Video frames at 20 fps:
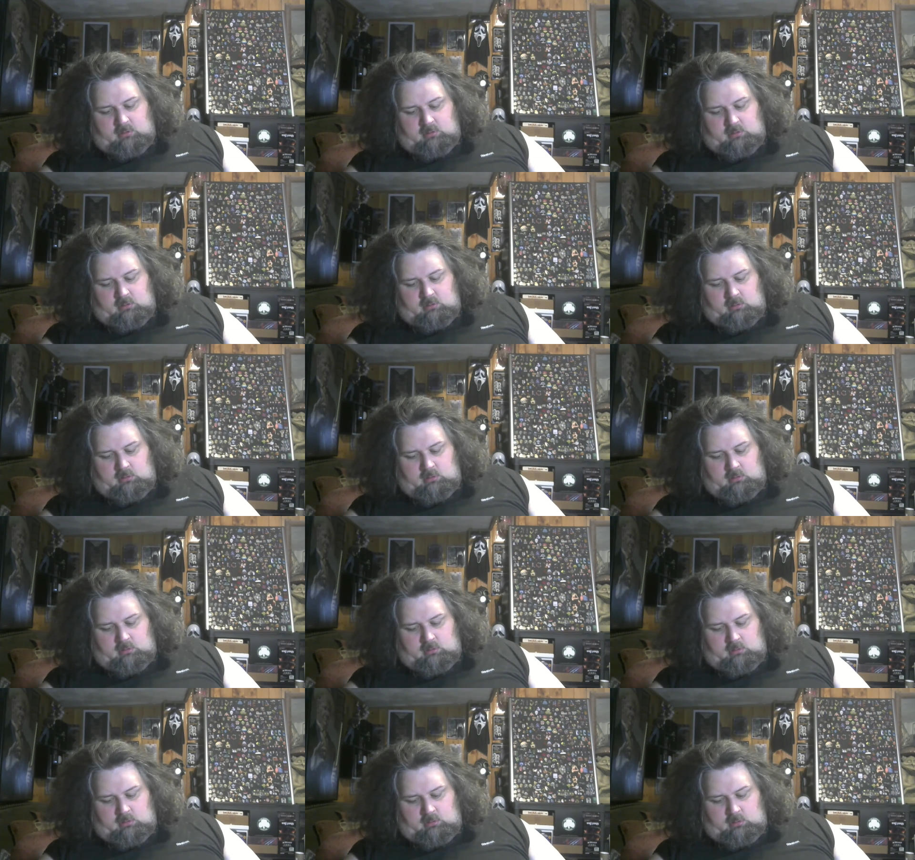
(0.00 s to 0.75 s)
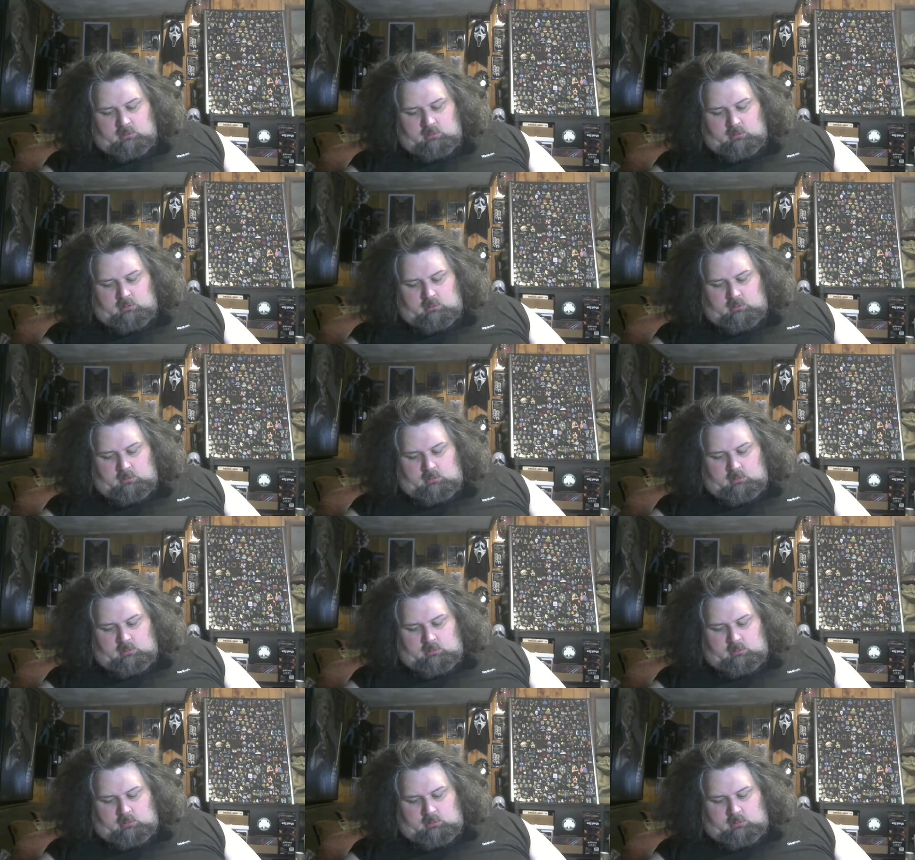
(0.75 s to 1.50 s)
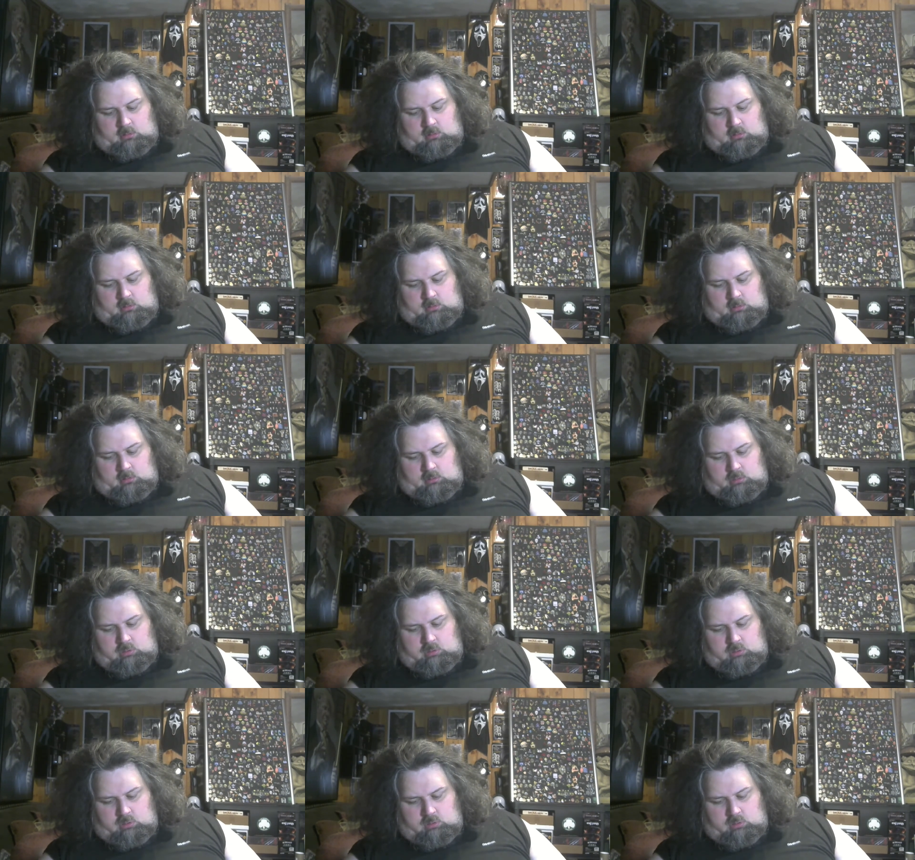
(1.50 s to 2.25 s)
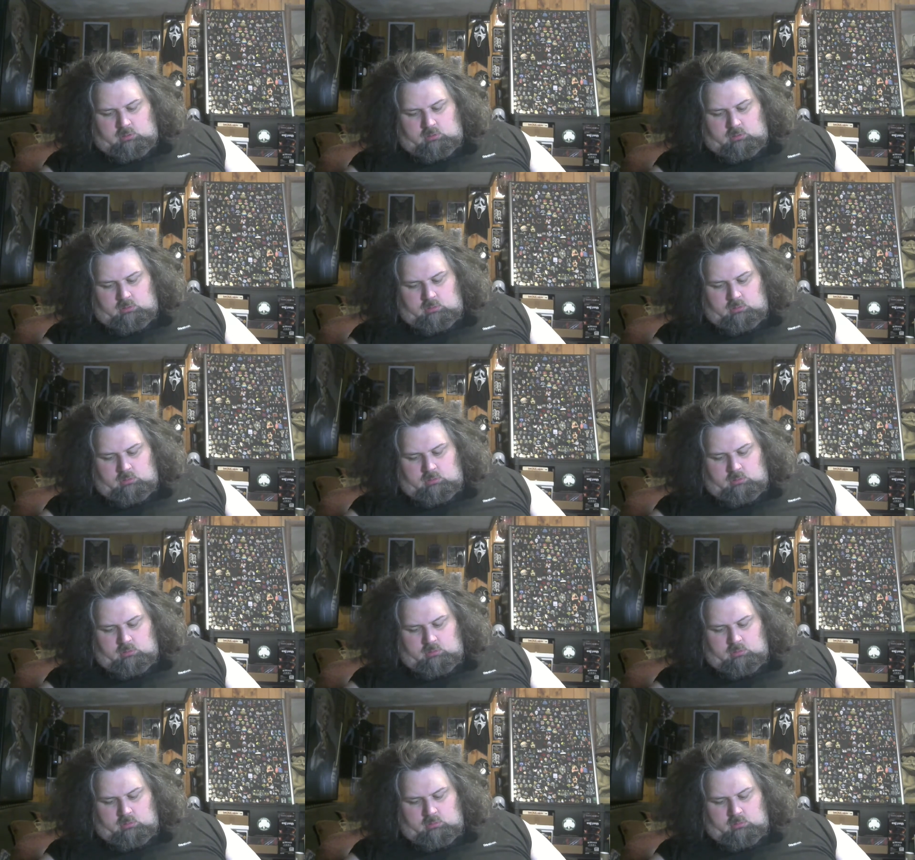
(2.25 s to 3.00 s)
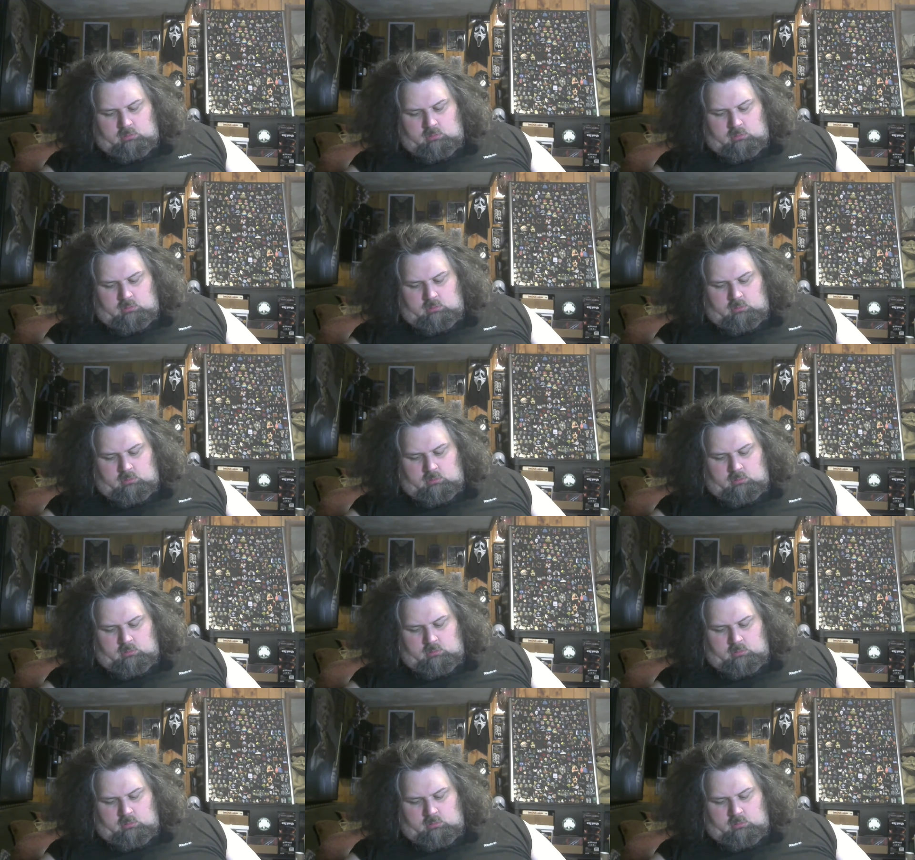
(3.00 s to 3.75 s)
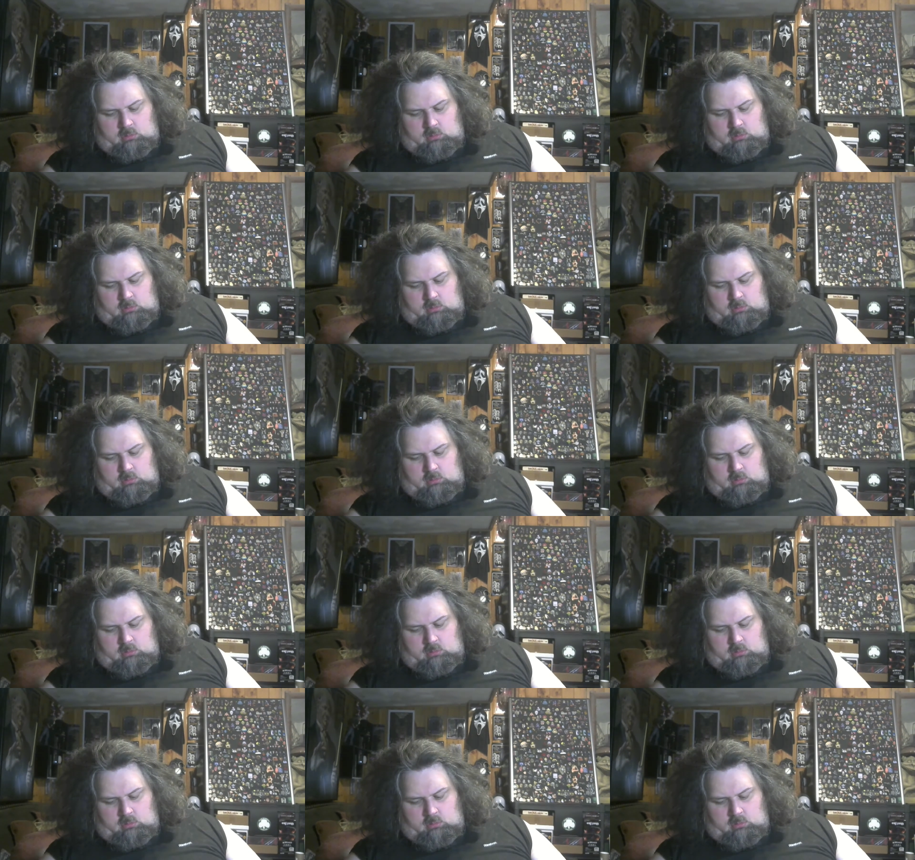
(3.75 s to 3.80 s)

(no one is talking)